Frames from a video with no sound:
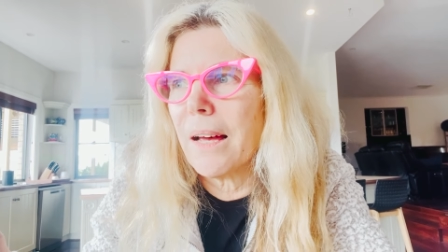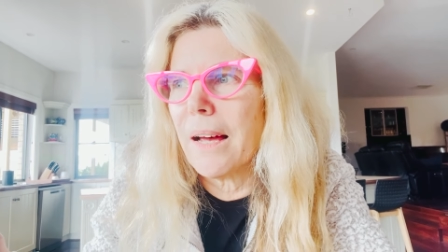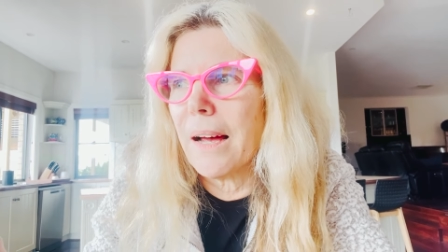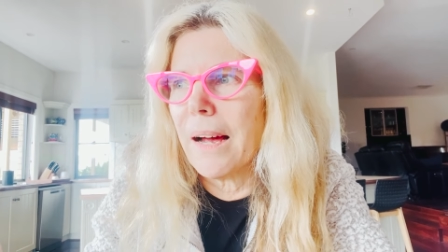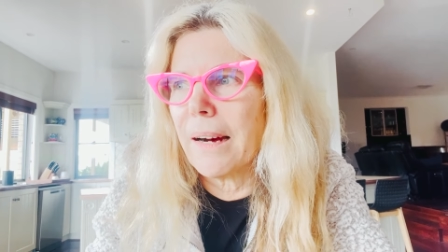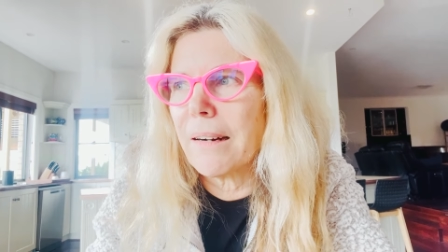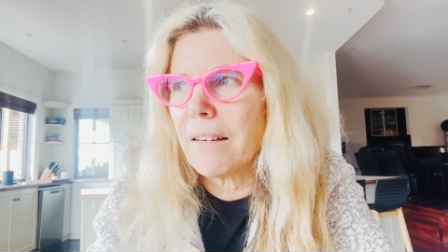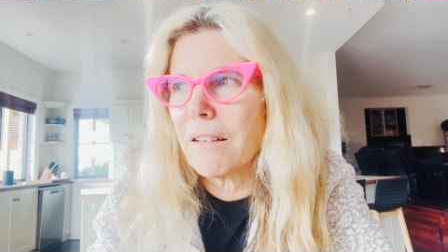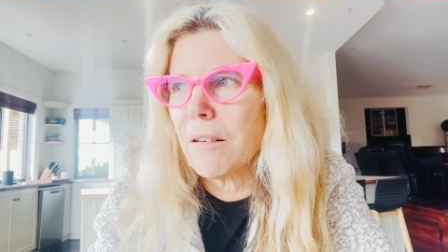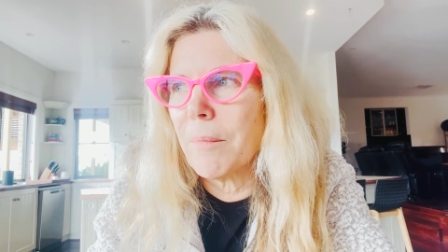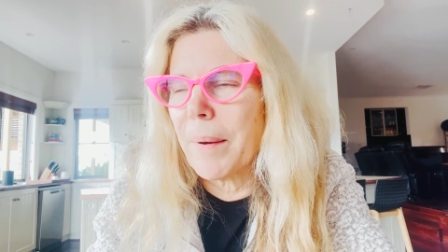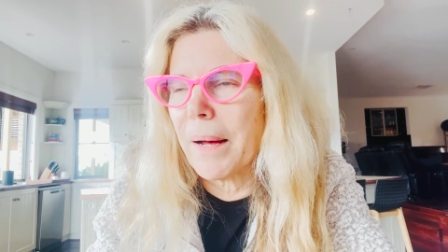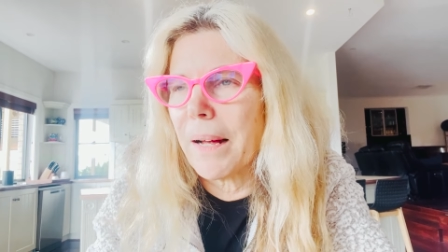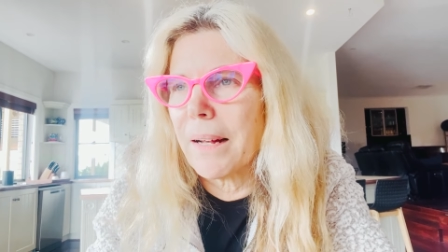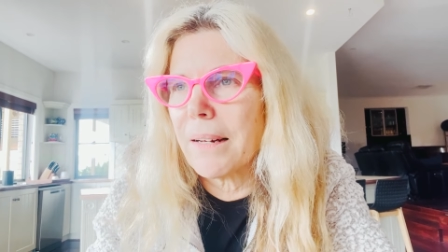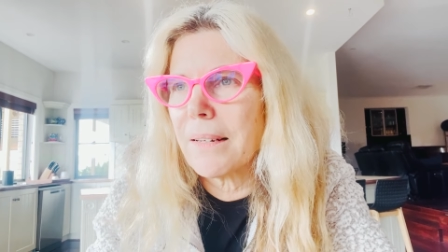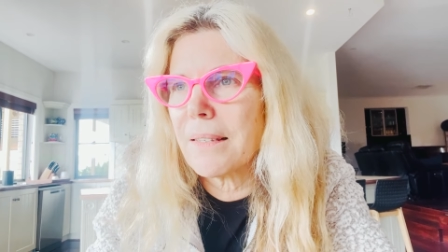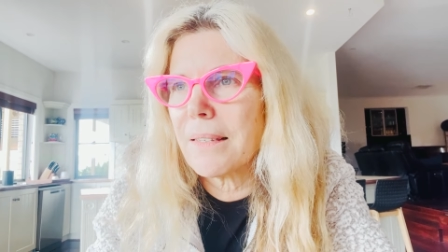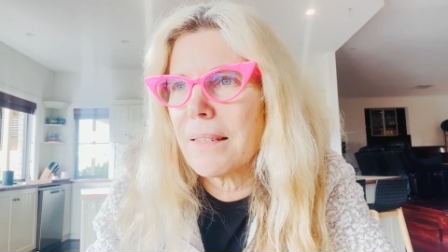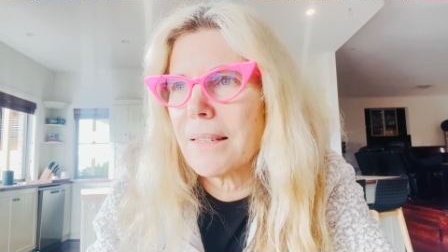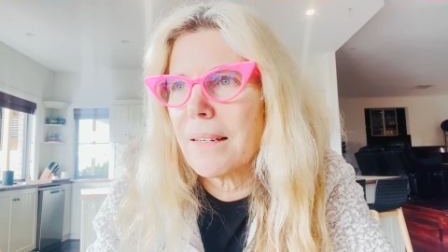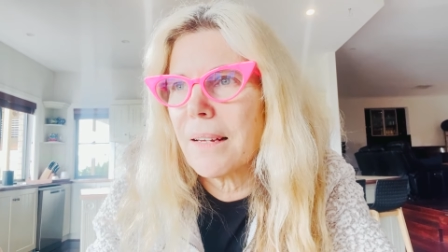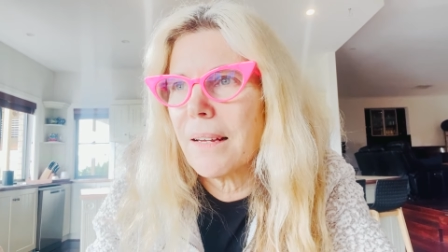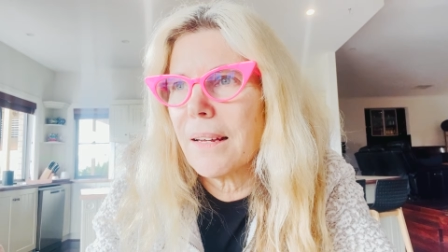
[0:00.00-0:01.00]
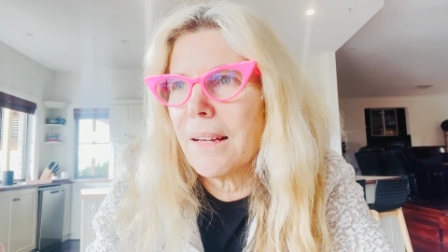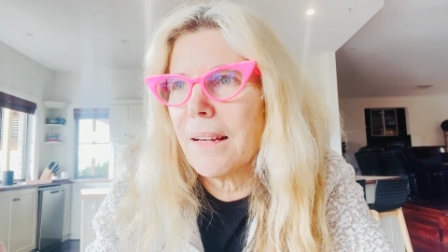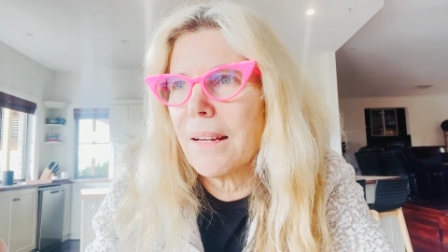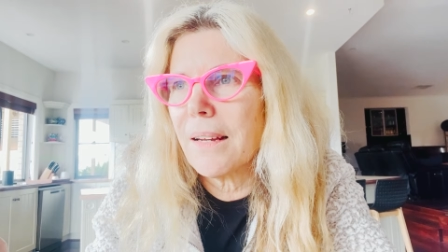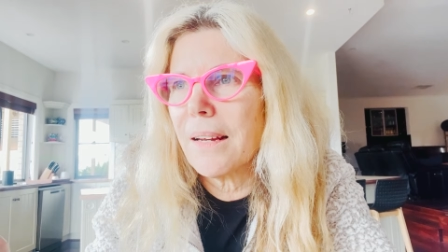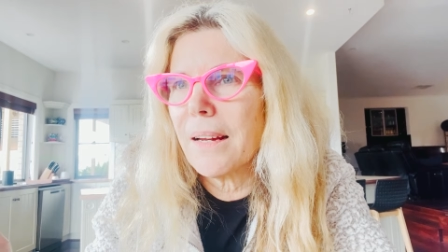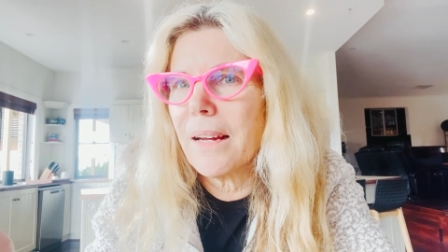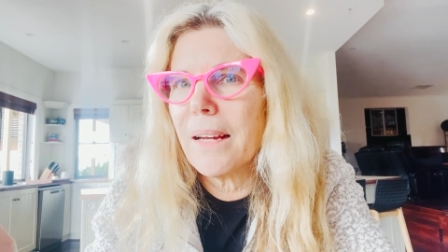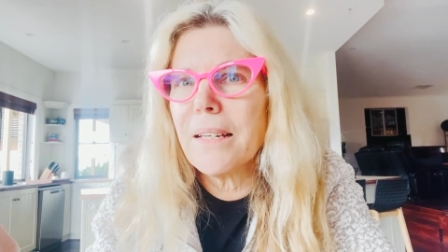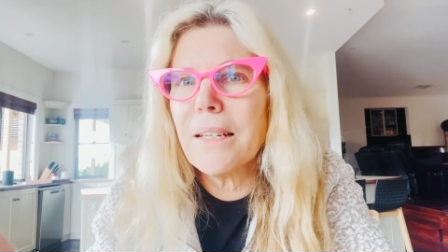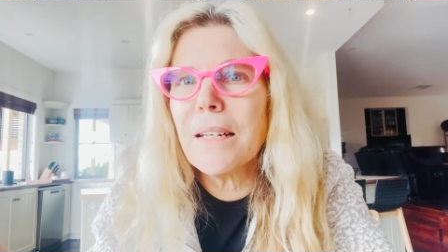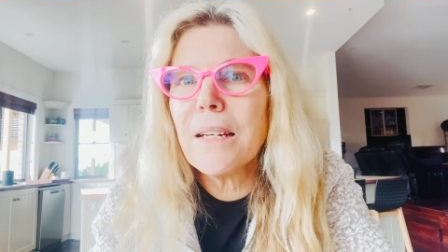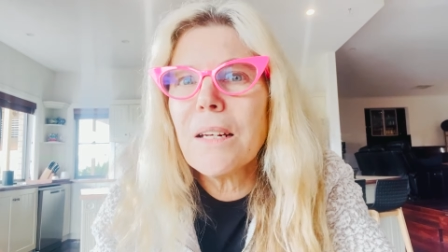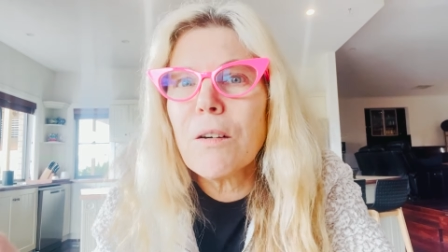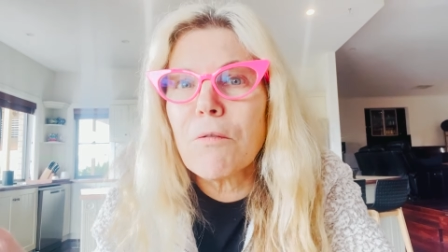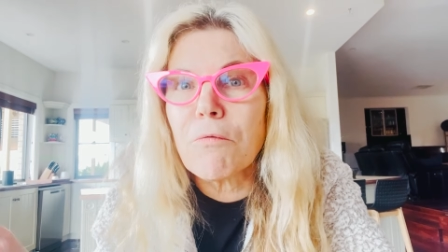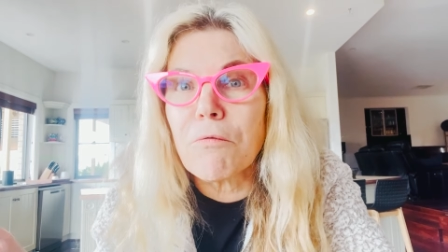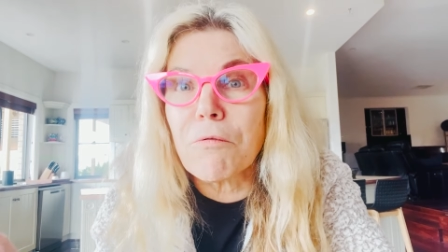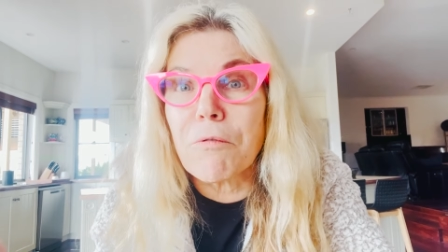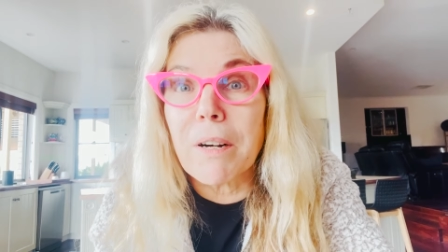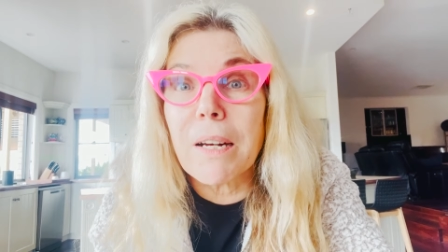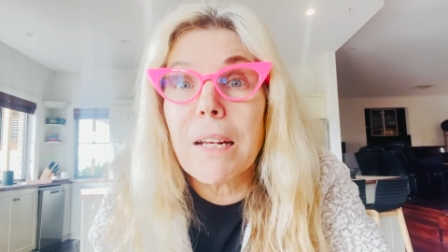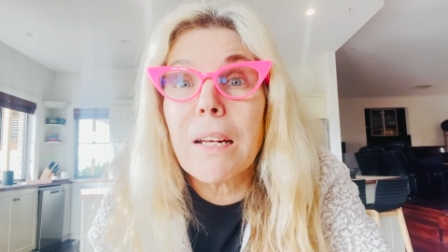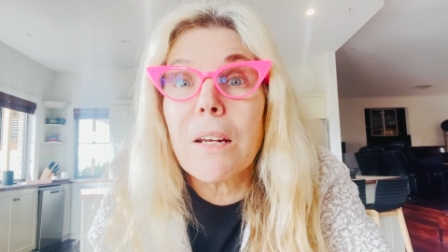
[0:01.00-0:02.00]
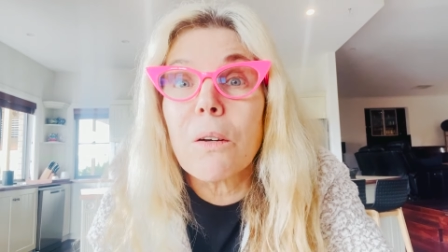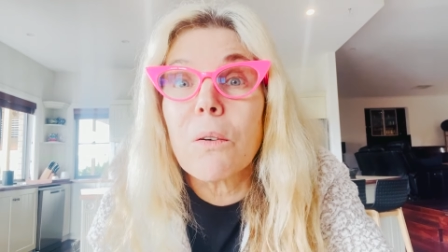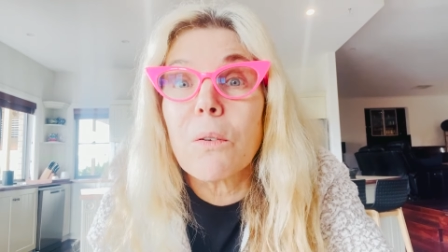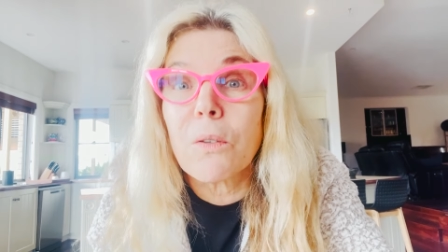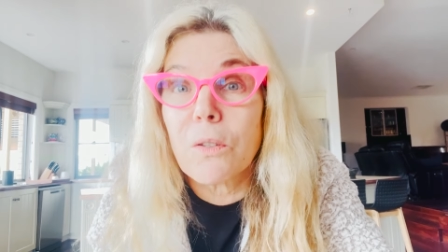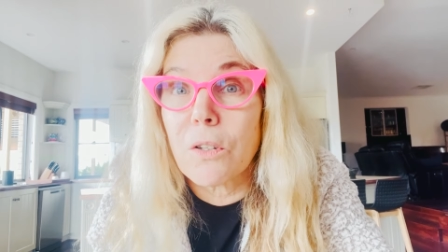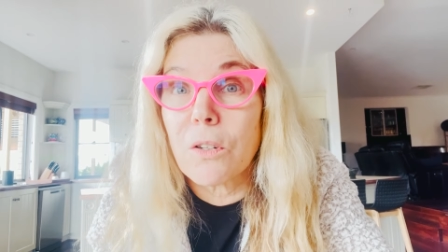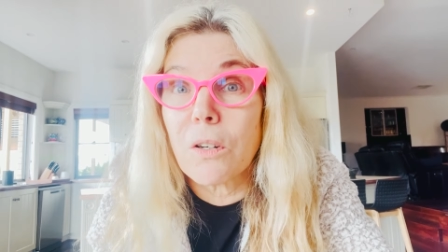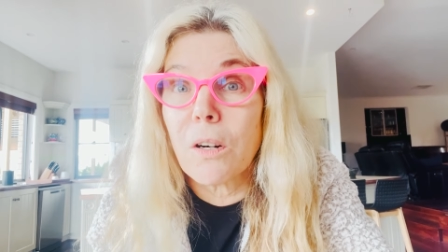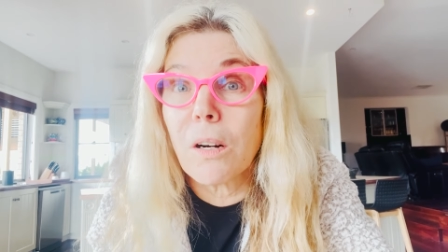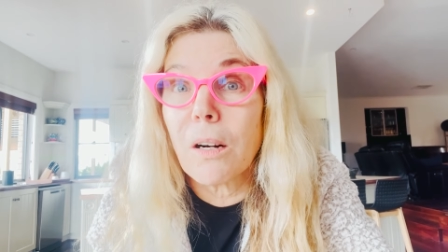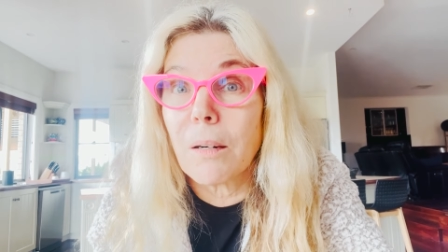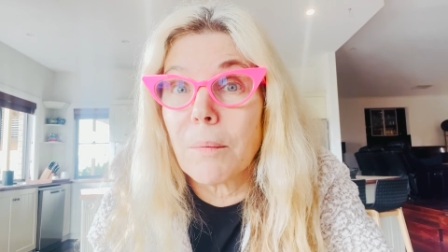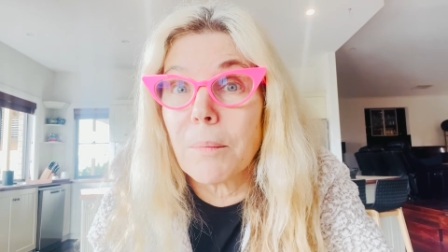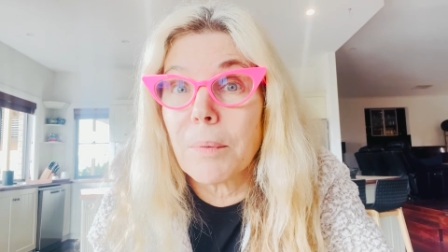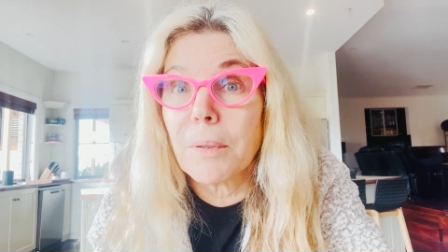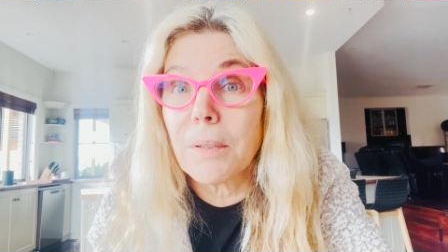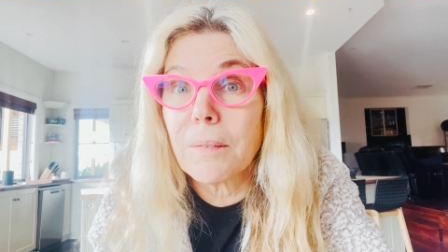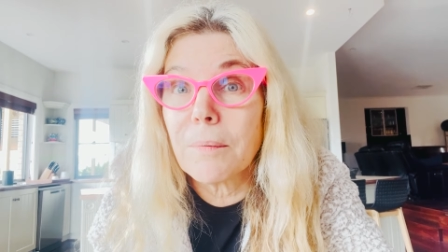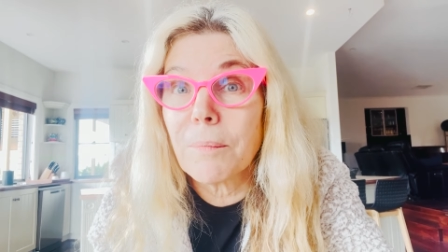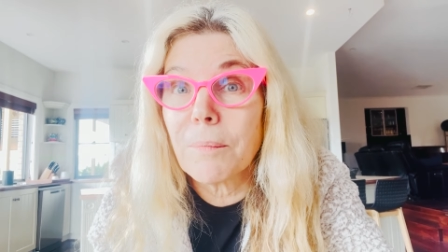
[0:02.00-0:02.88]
acrobats, he did a really good job.